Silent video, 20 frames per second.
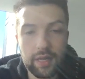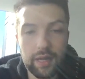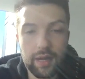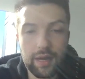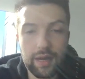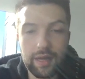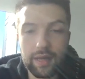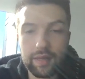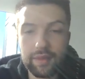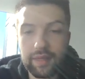
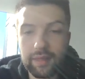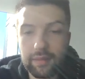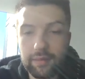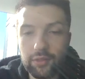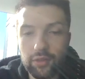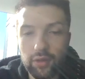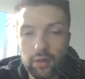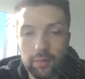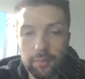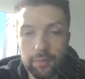I, I
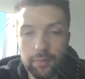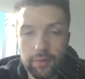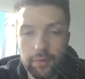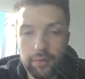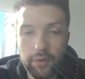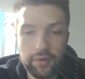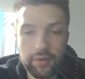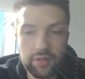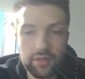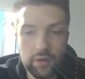think Terrell
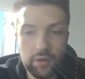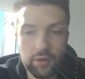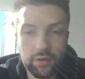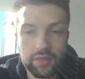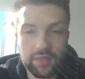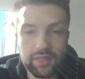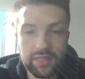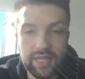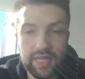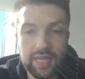Bernard's
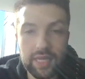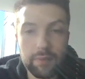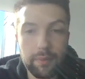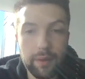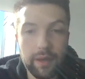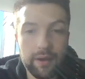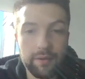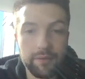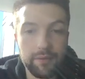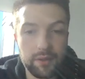earned his keep
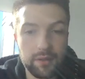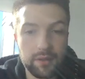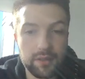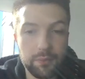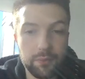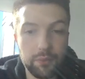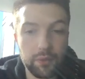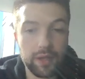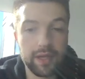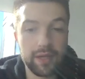after
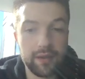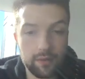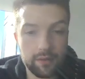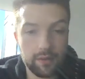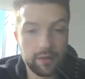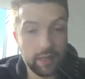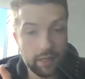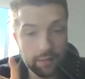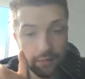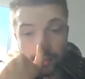his play
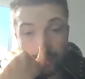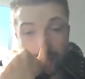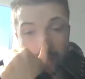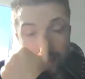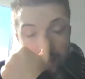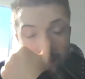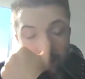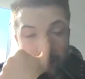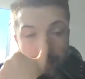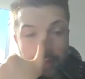
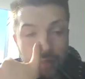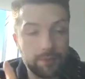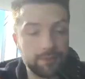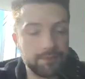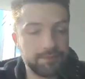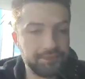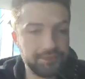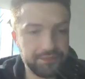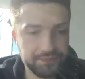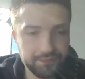yesterday.
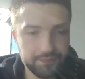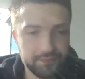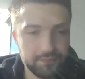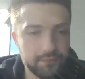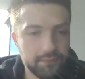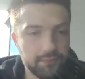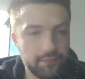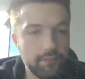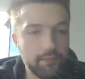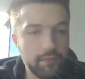So
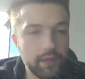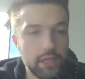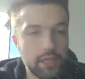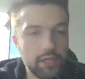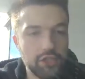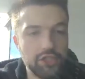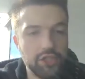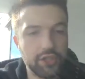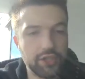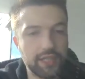
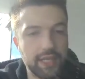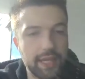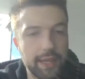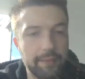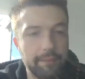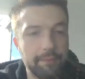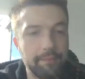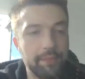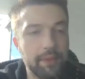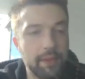cheers to
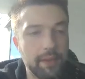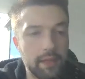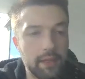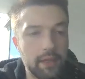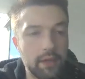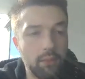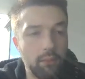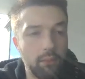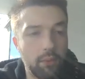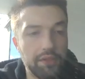him.
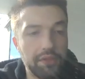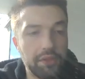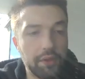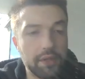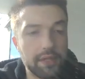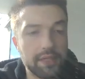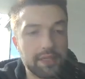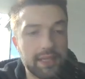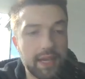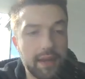
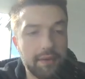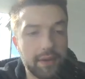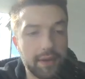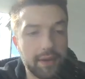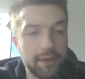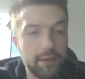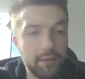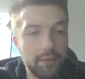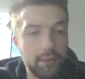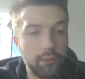
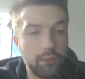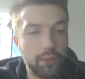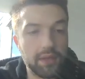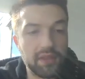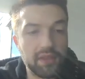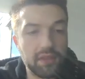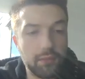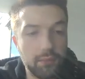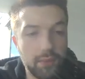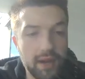137
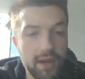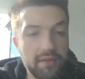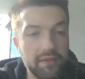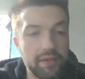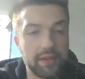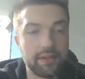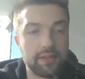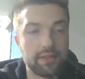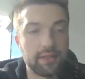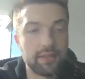with the
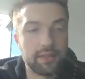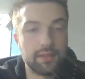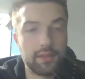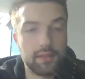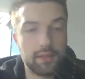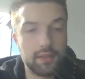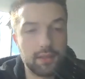Ravens.